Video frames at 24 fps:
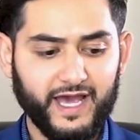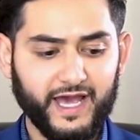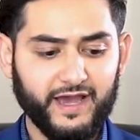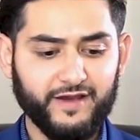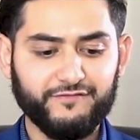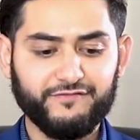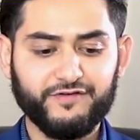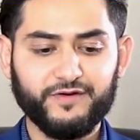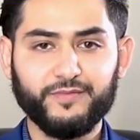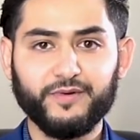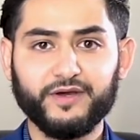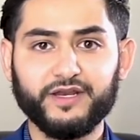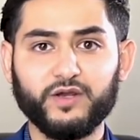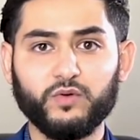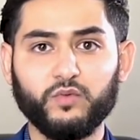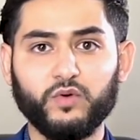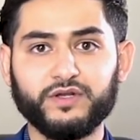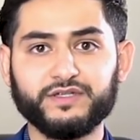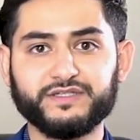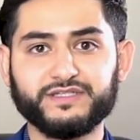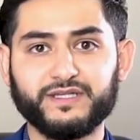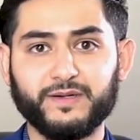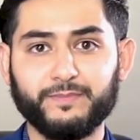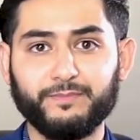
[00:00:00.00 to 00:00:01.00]
Everybody
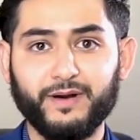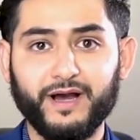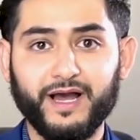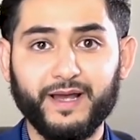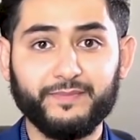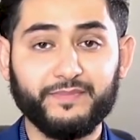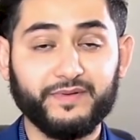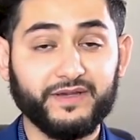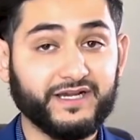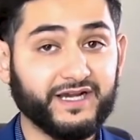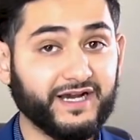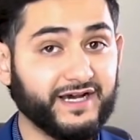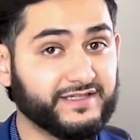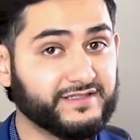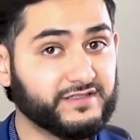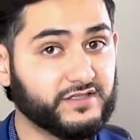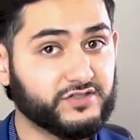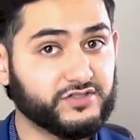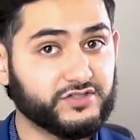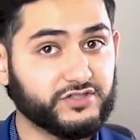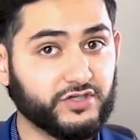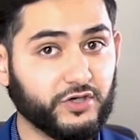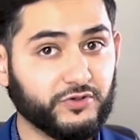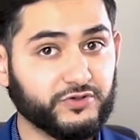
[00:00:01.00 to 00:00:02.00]
wants to buy because
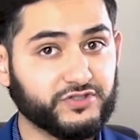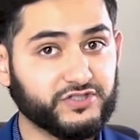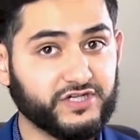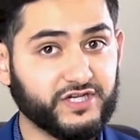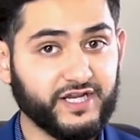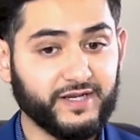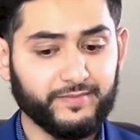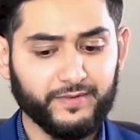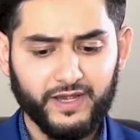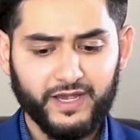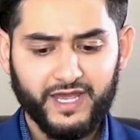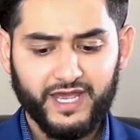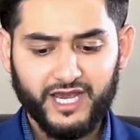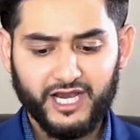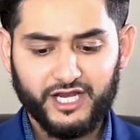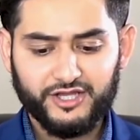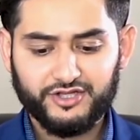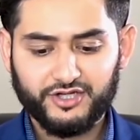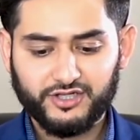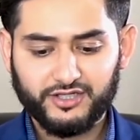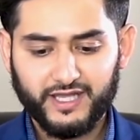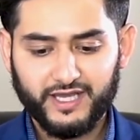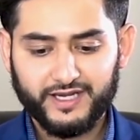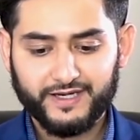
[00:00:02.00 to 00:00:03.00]
it's so cheap. And
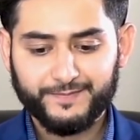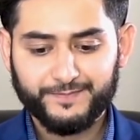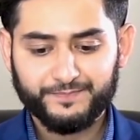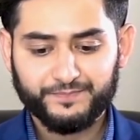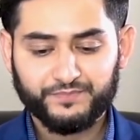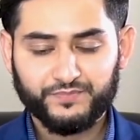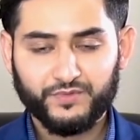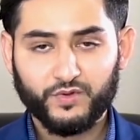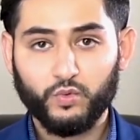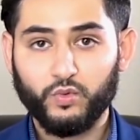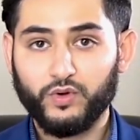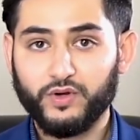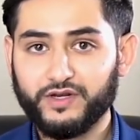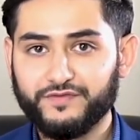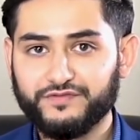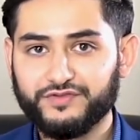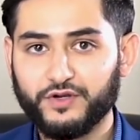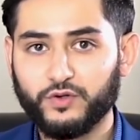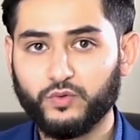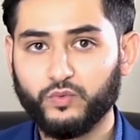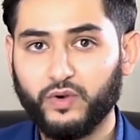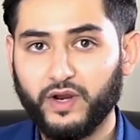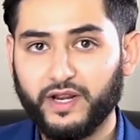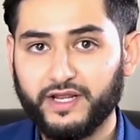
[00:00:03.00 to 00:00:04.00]
they're like, what if
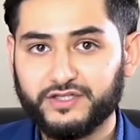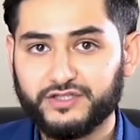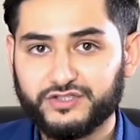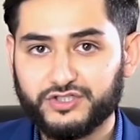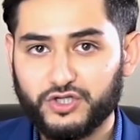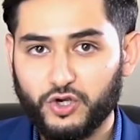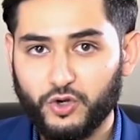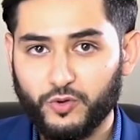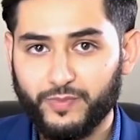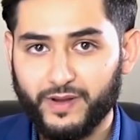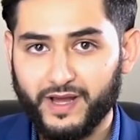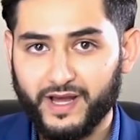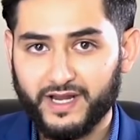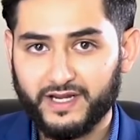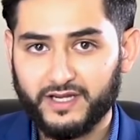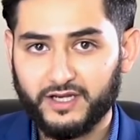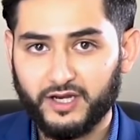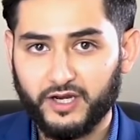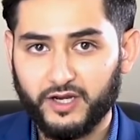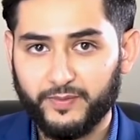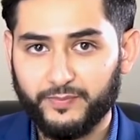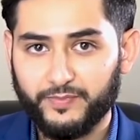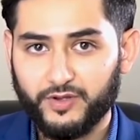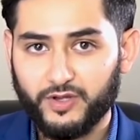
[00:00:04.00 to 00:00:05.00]
the rates go back
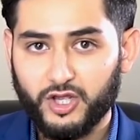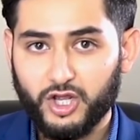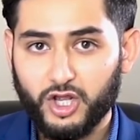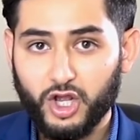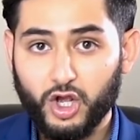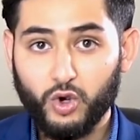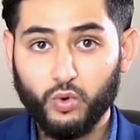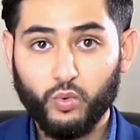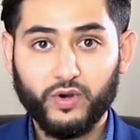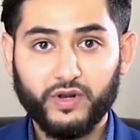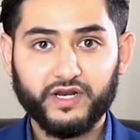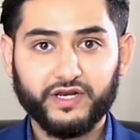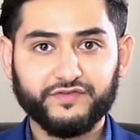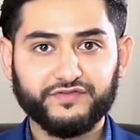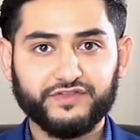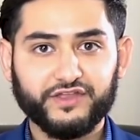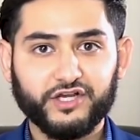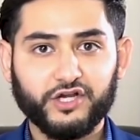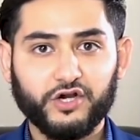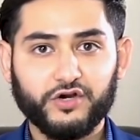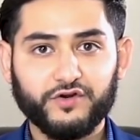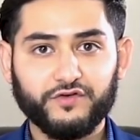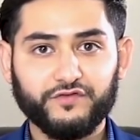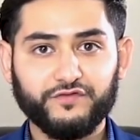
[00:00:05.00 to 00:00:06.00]
up? What if they
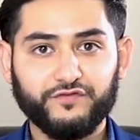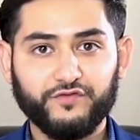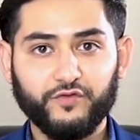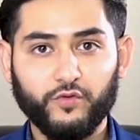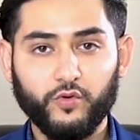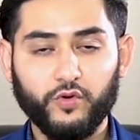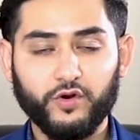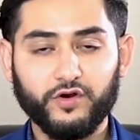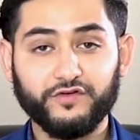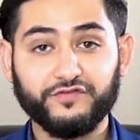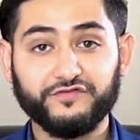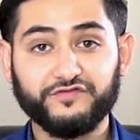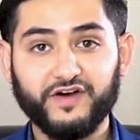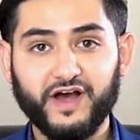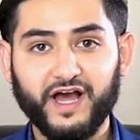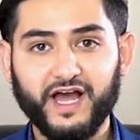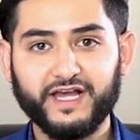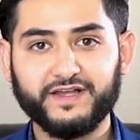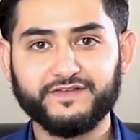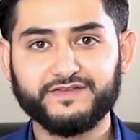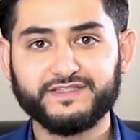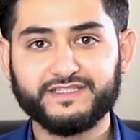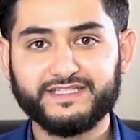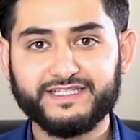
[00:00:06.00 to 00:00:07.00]
go to four,
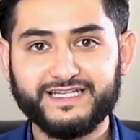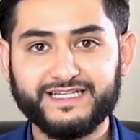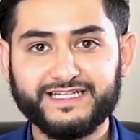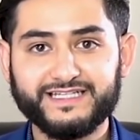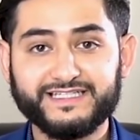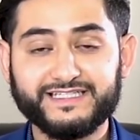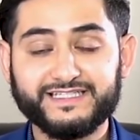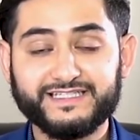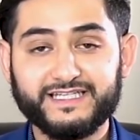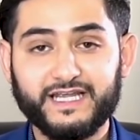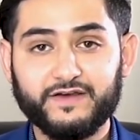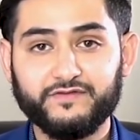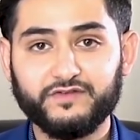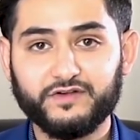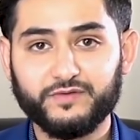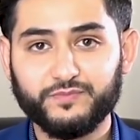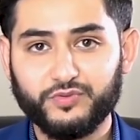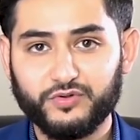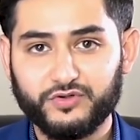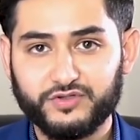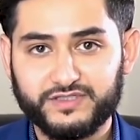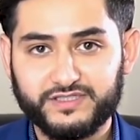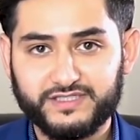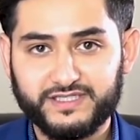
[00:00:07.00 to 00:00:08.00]
five, six, seven
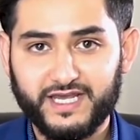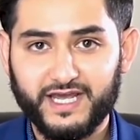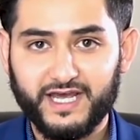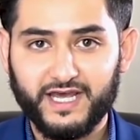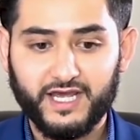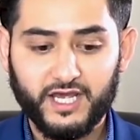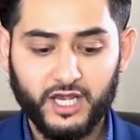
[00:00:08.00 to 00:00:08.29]
percent?